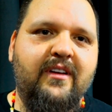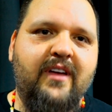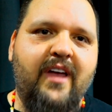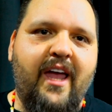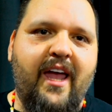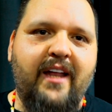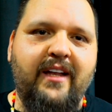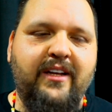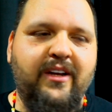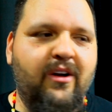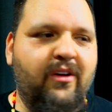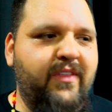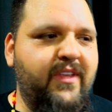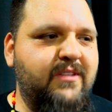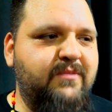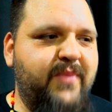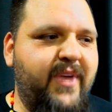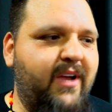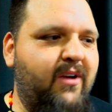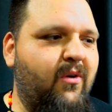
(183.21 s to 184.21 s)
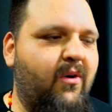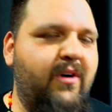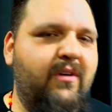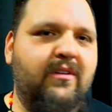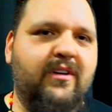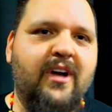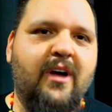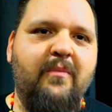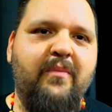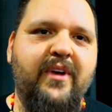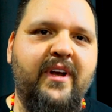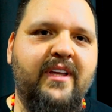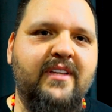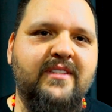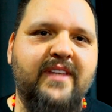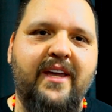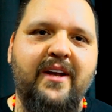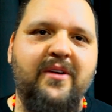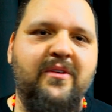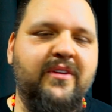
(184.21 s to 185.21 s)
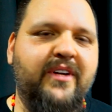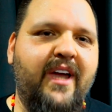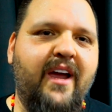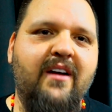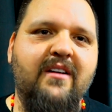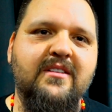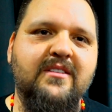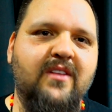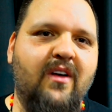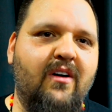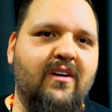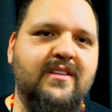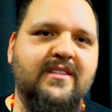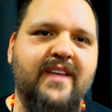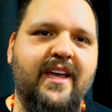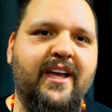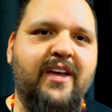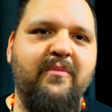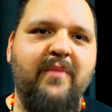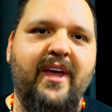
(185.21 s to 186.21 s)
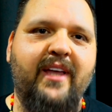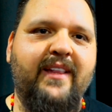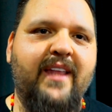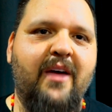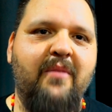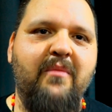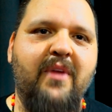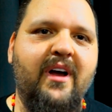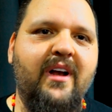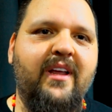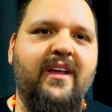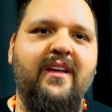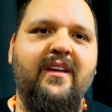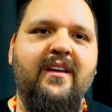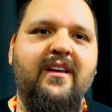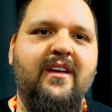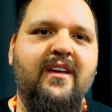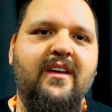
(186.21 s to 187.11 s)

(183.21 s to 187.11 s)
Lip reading: And, you know, these big oil companies, they don't care as long as they can make that money,